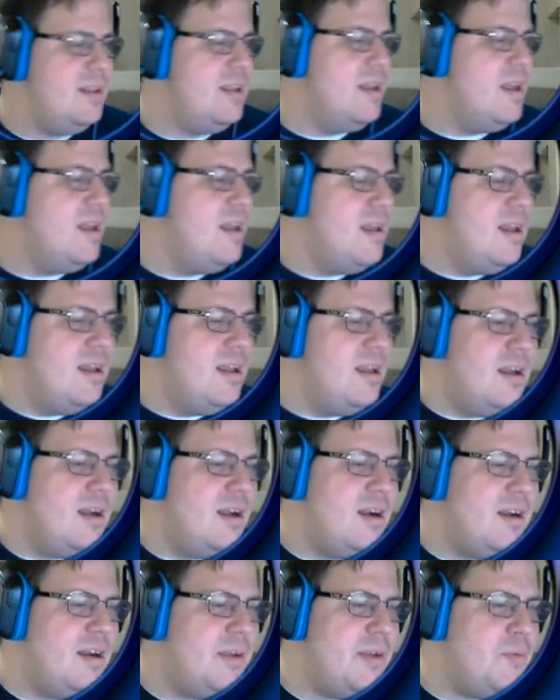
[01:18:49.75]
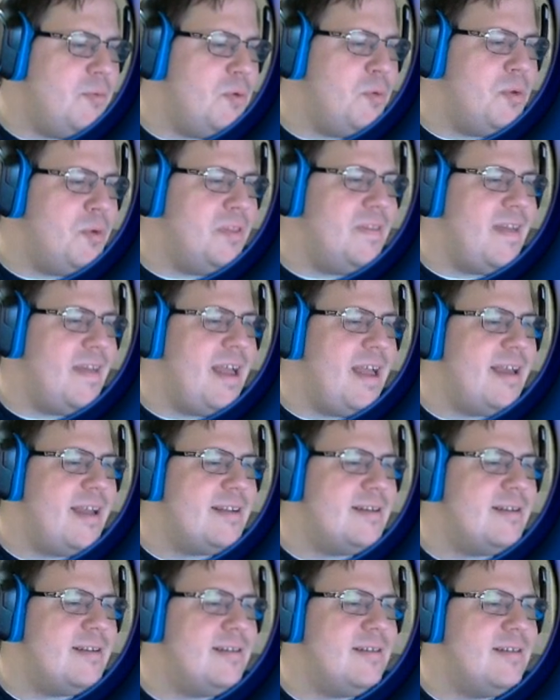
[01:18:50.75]
All right. Well, with that,
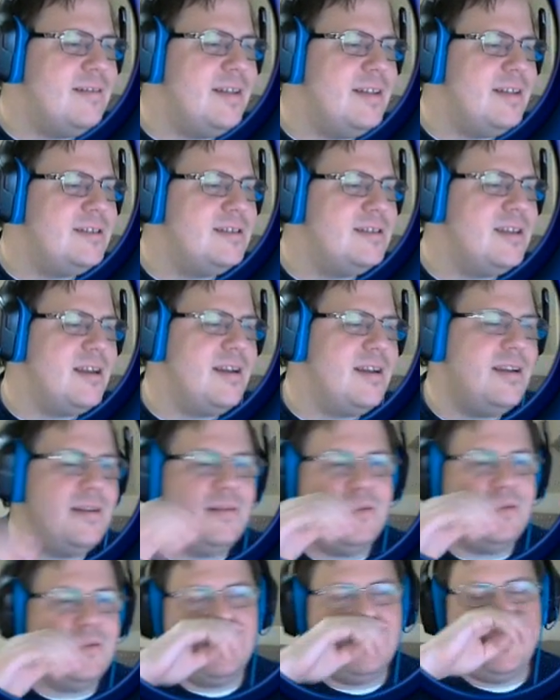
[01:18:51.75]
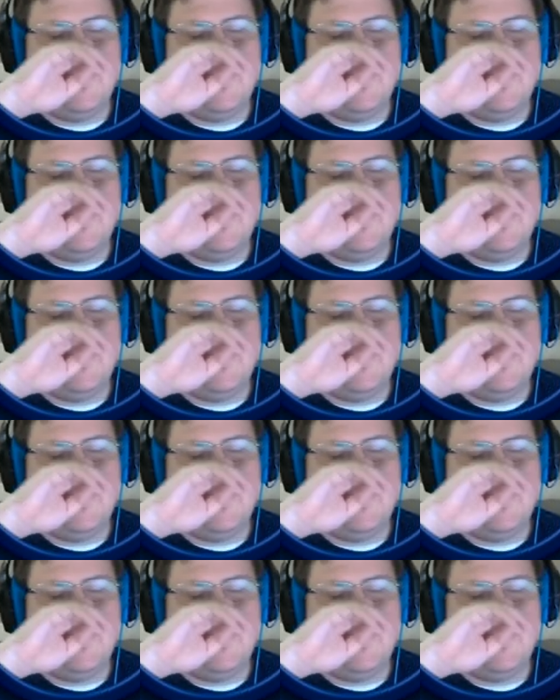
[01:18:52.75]
let's move on.